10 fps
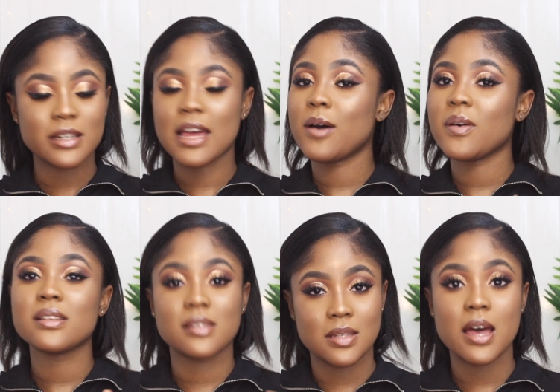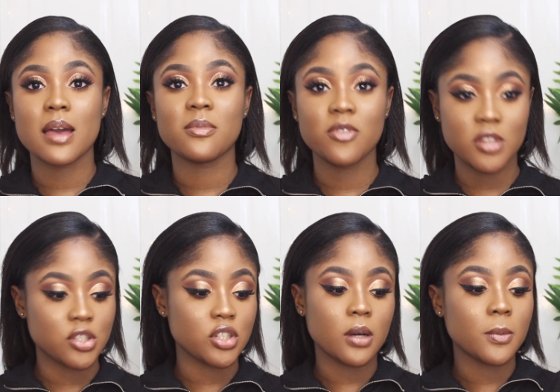So now it's time for the
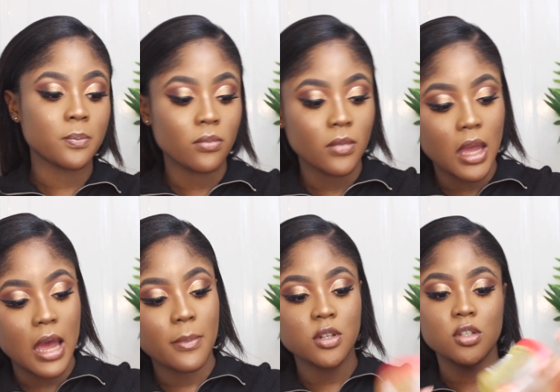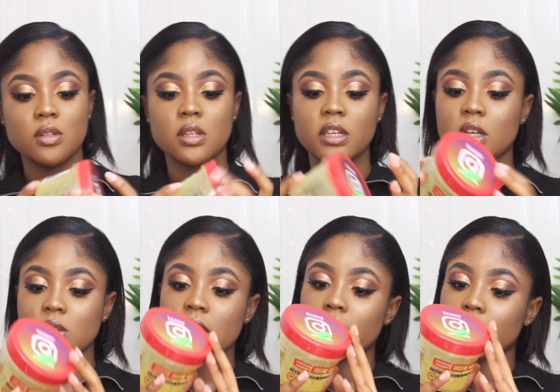gel. I'm gonna use the Eco
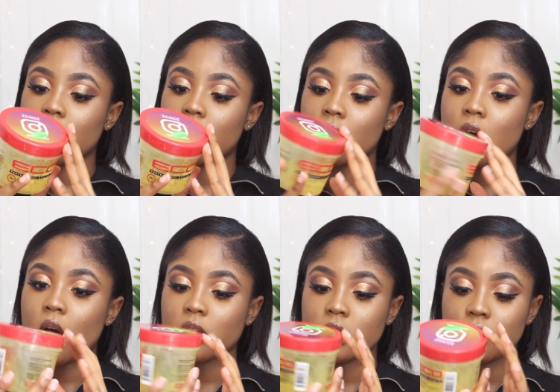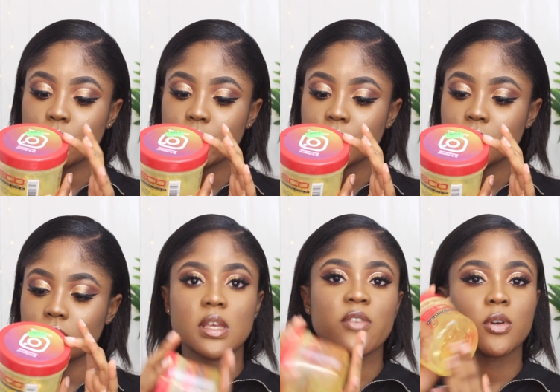Styler Argan Oil.
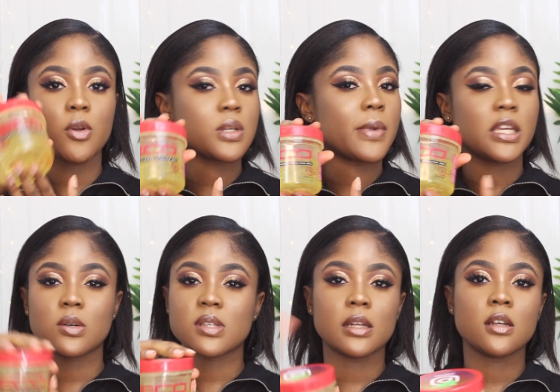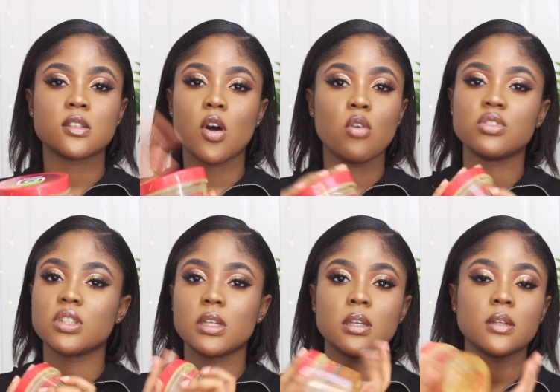Everyone knows about Eco Styler, it's the
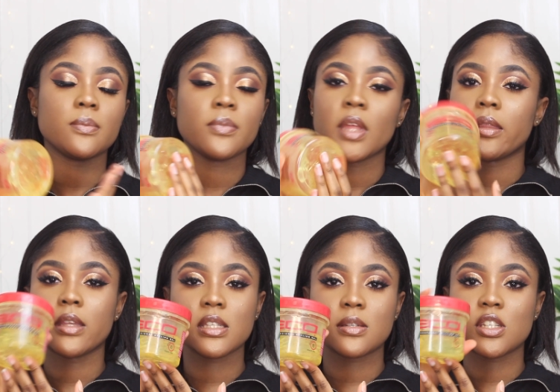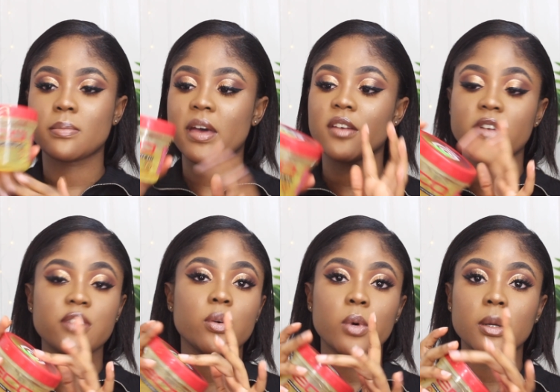OG. This is just my
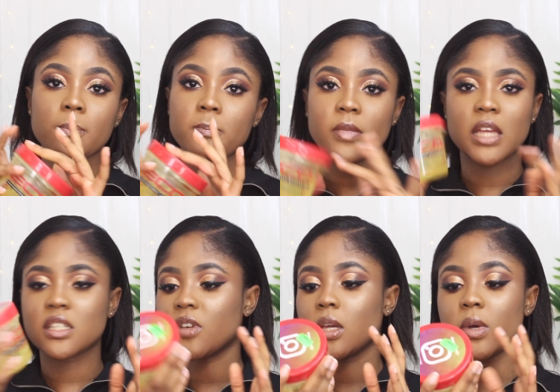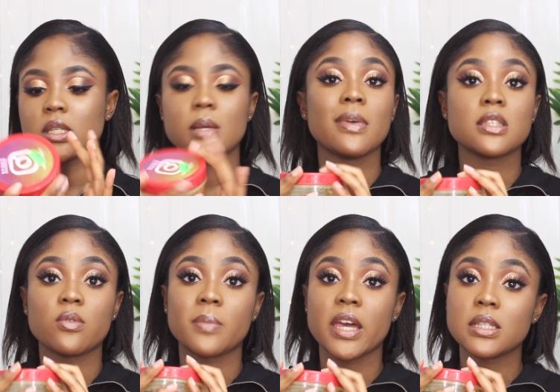favorite one. I just think it works amazing
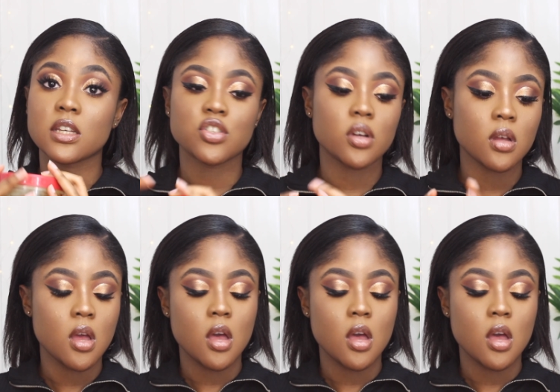with my hair texture.